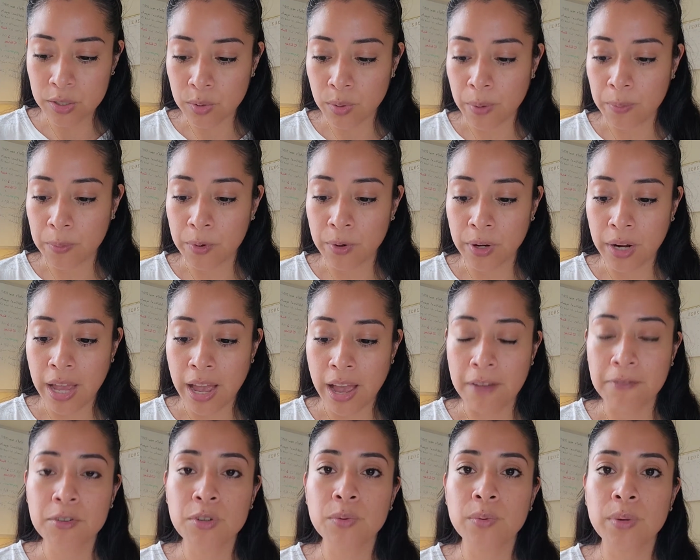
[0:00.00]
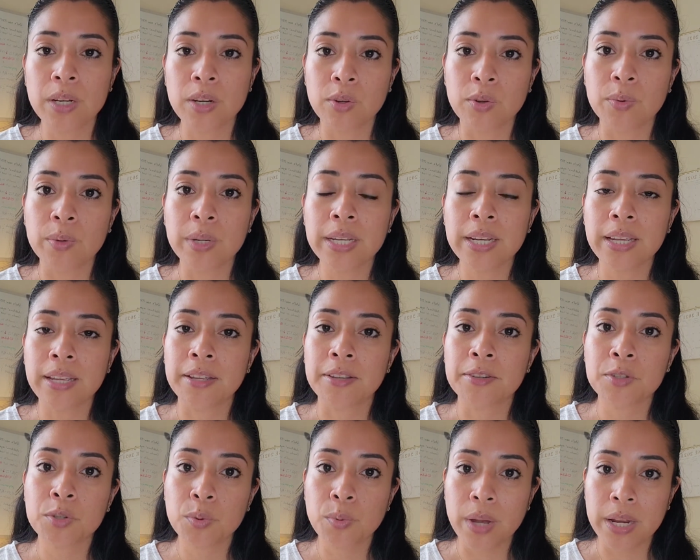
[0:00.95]
so I'm going to have to renew it
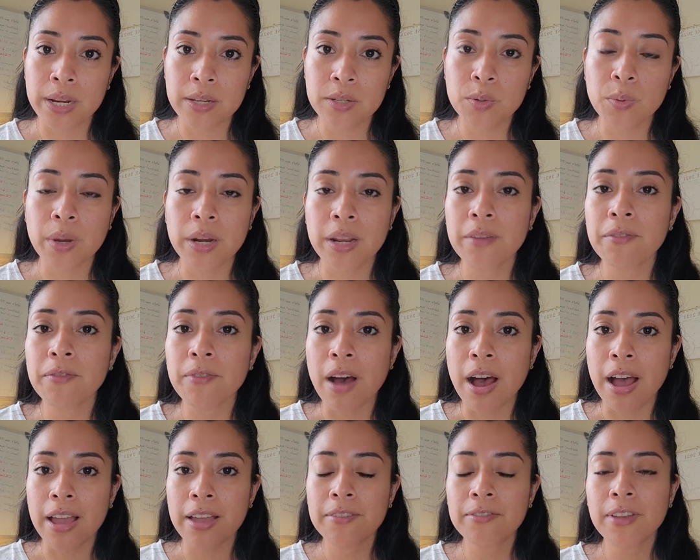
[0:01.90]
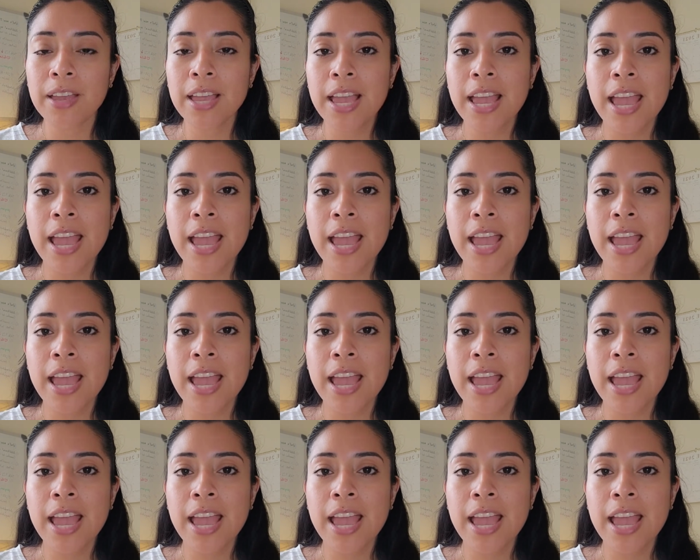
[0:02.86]
in 2025.